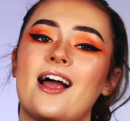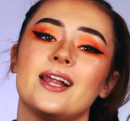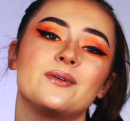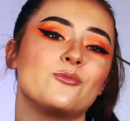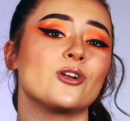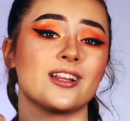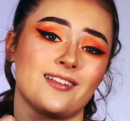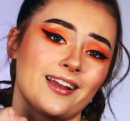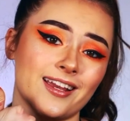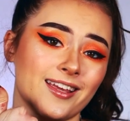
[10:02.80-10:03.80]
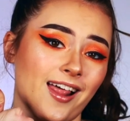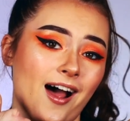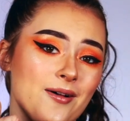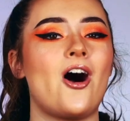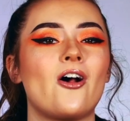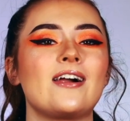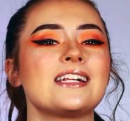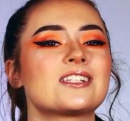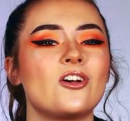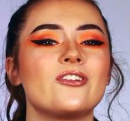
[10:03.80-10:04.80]
I am really liking that. All right,
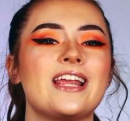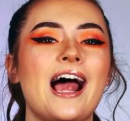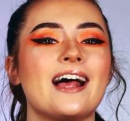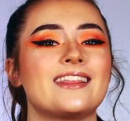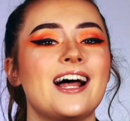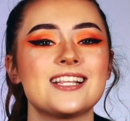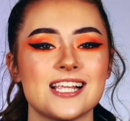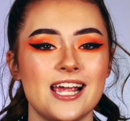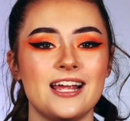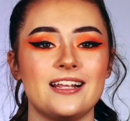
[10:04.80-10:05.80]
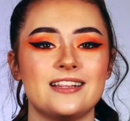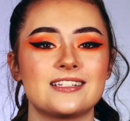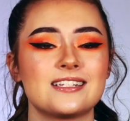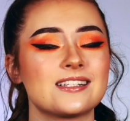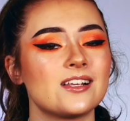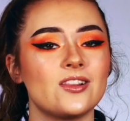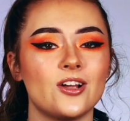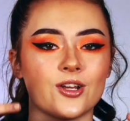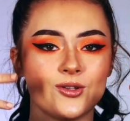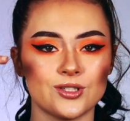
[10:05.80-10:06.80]
so yeah, that's it. This is the
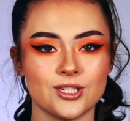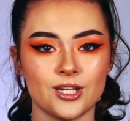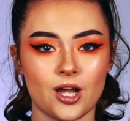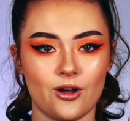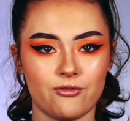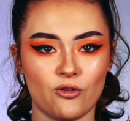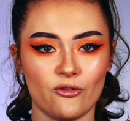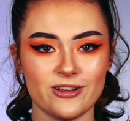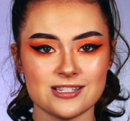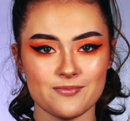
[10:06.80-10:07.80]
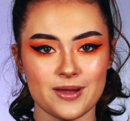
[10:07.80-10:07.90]
look using a full face of